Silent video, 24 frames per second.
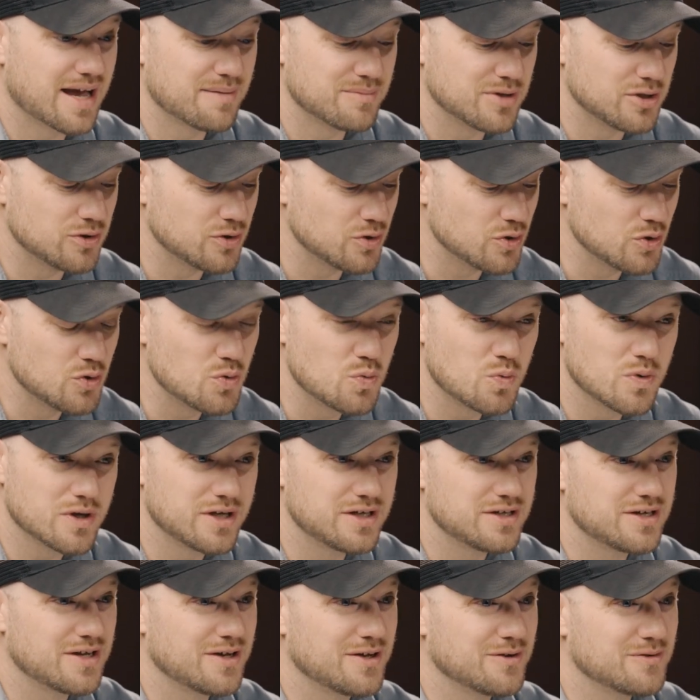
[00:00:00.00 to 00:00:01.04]
I mean, new
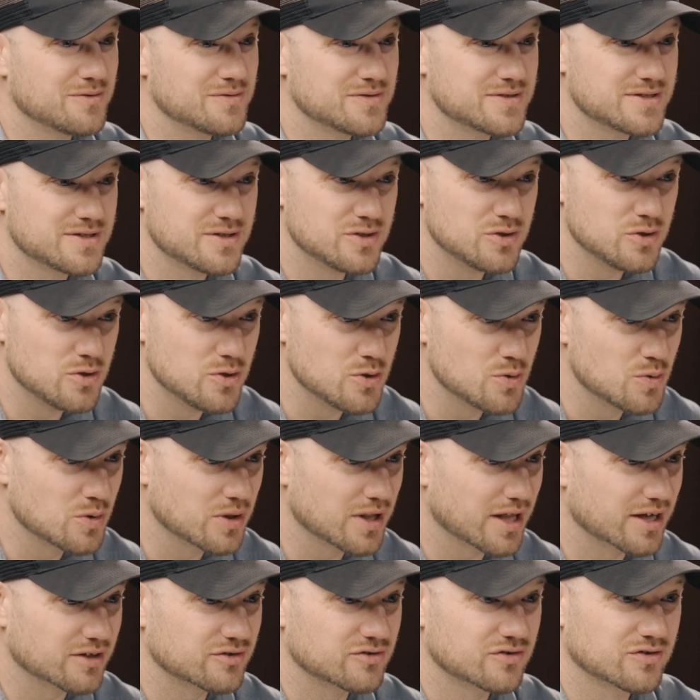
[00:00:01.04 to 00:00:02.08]
windows, new
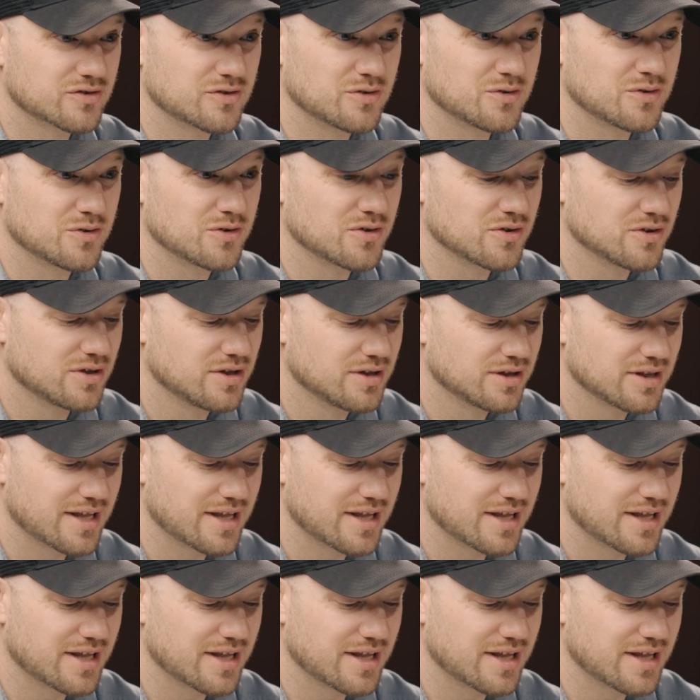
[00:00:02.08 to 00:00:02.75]
electrical,